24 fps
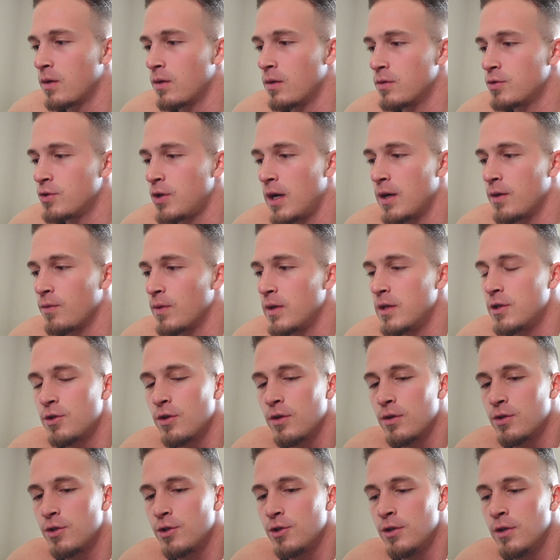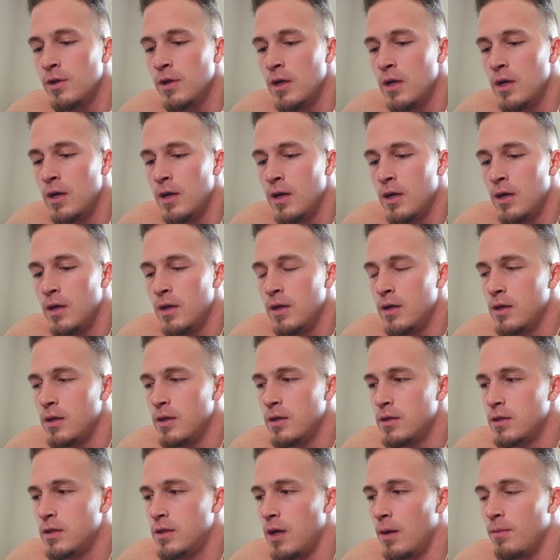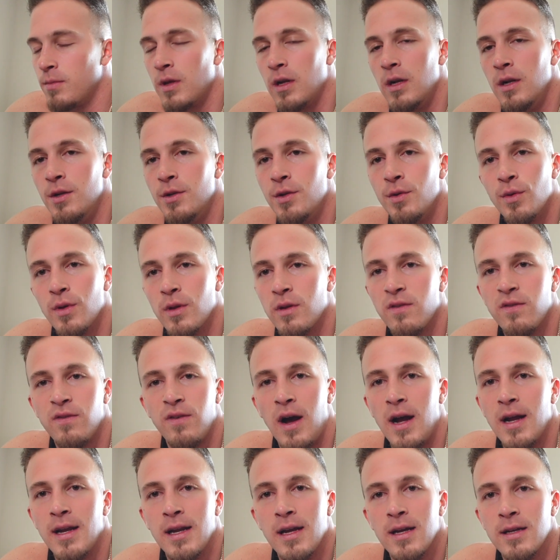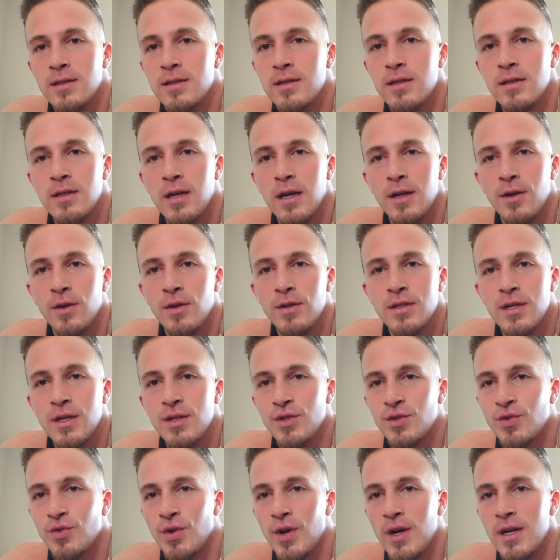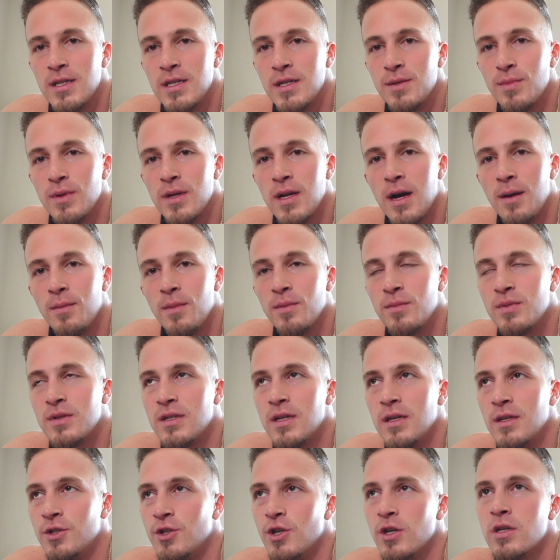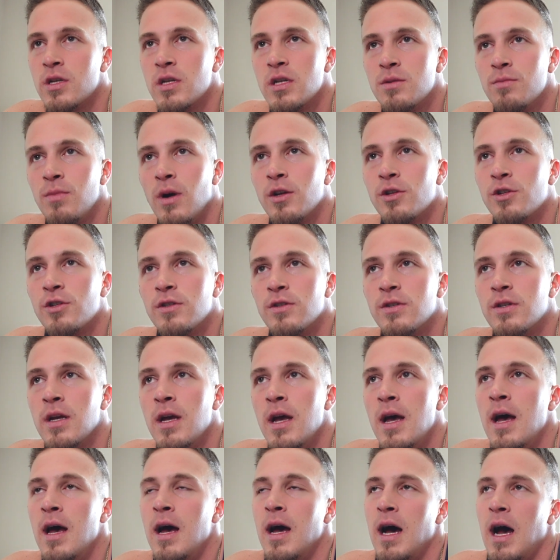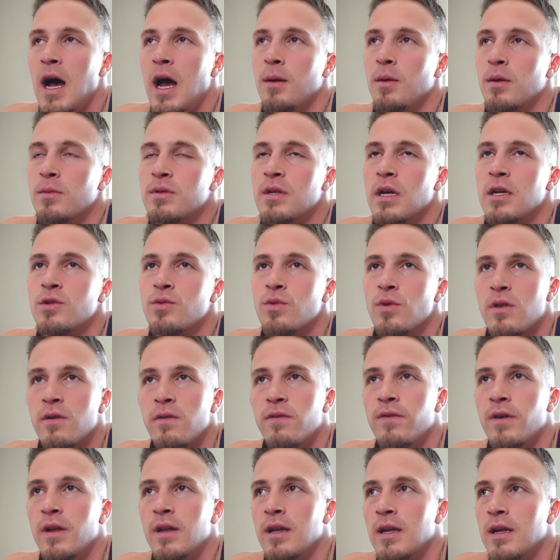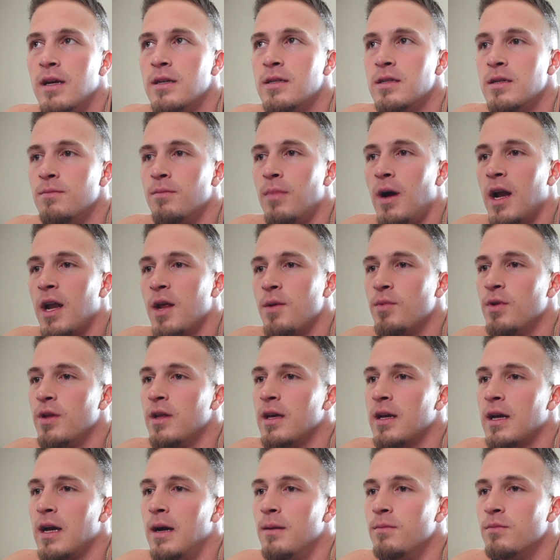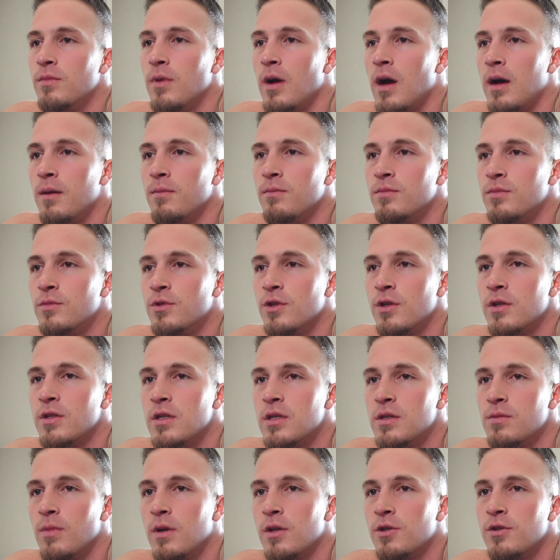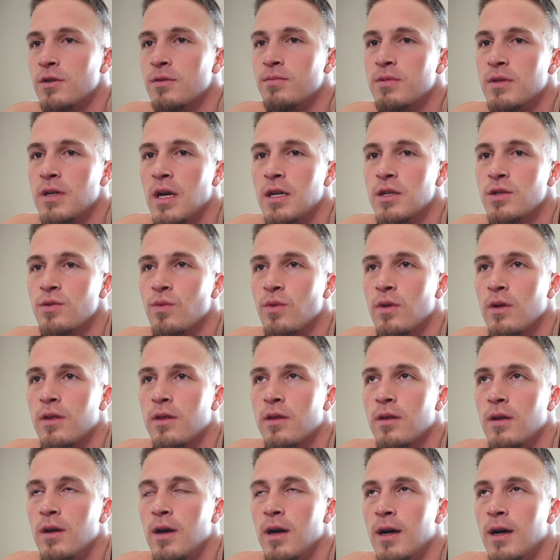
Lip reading: try to research something to do with finances. I know it sounds crazy, but I'm just as much as I'm obsessed with fitness and bodybuilding, I'm just as much obsessed with